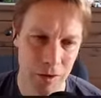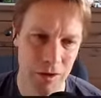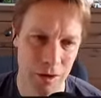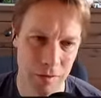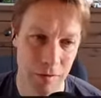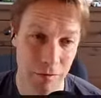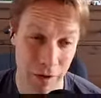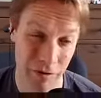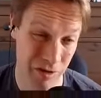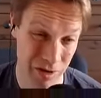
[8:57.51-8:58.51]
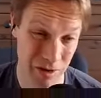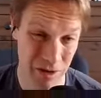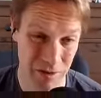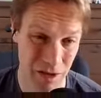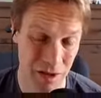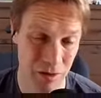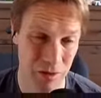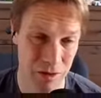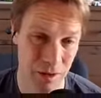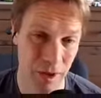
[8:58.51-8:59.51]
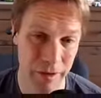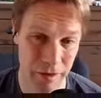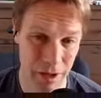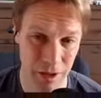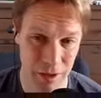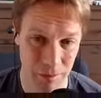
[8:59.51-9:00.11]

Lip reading: the size of a reference to it, right? Or some other thing like a